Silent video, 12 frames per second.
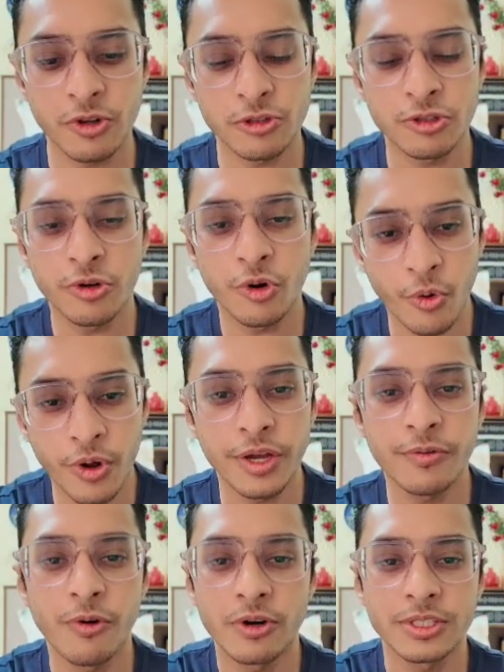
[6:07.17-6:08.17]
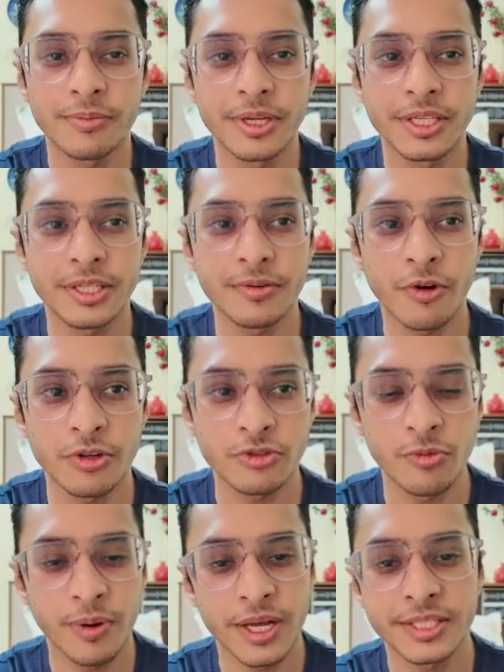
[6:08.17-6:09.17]
also doing for some reason was
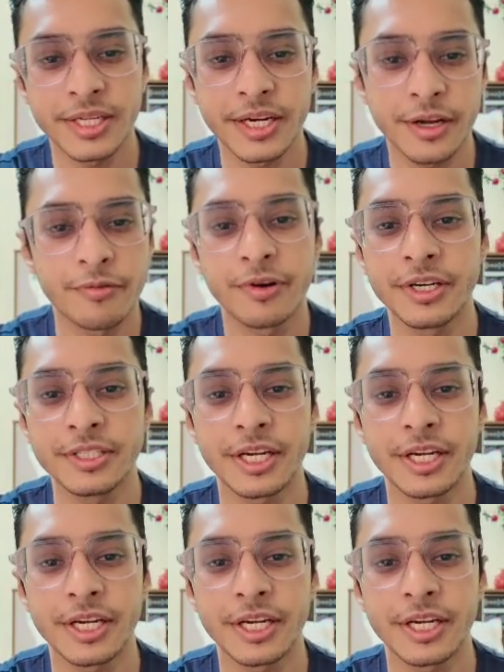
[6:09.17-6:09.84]
to placing different